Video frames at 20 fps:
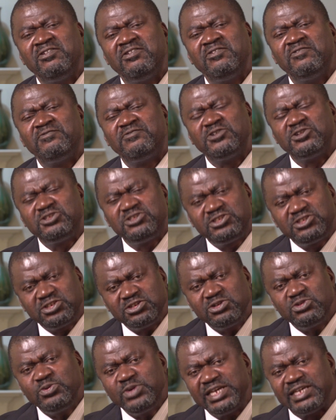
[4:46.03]
for
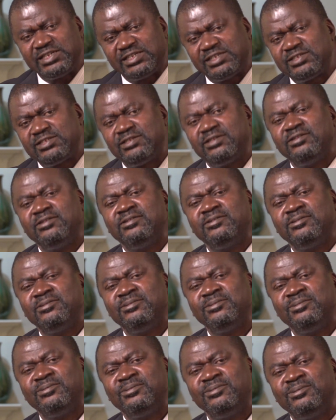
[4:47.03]
2 weeks,
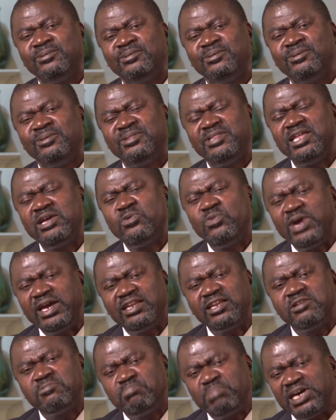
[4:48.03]
they
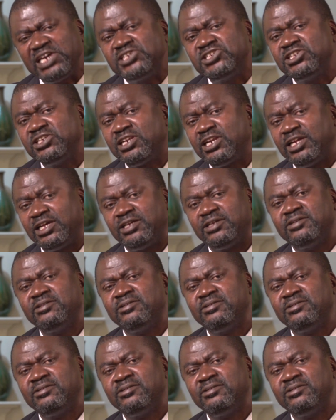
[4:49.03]
waited patiently.